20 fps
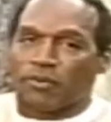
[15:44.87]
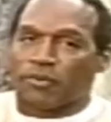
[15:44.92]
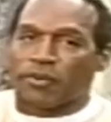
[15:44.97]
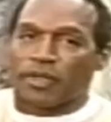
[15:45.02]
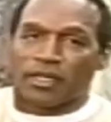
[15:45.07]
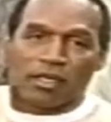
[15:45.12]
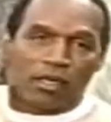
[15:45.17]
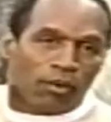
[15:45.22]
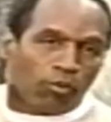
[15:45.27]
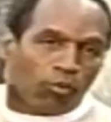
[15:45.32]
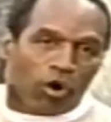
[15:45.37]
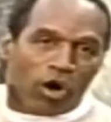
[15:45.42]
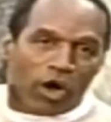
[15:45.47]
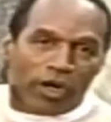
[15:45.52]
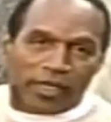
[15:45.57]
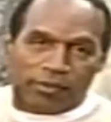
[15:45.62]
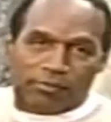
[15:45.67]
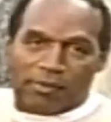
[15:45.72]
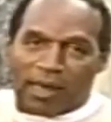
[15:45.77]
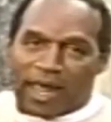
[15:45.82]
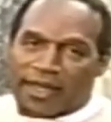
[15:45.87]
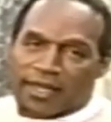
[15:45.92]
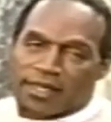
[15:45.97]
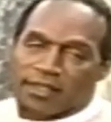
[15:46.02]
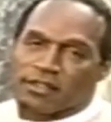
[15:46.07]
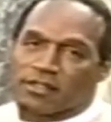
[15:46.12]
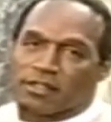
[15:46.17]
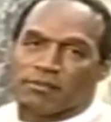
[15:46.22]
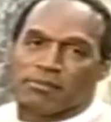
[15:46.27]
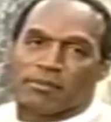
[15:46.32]
We ended up walking back
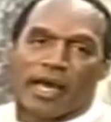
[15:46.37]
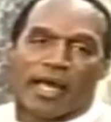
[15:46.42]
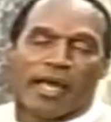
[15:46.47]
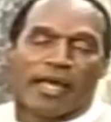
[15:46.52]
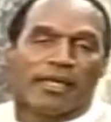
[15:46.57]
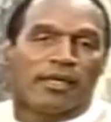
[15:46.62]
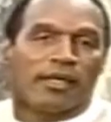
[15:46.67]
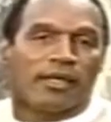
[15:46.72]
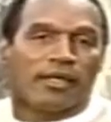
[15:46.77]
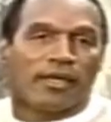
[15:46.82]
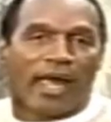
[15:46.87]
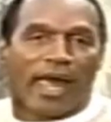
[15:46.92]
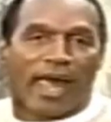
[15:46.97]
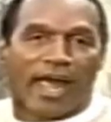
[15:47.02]
into my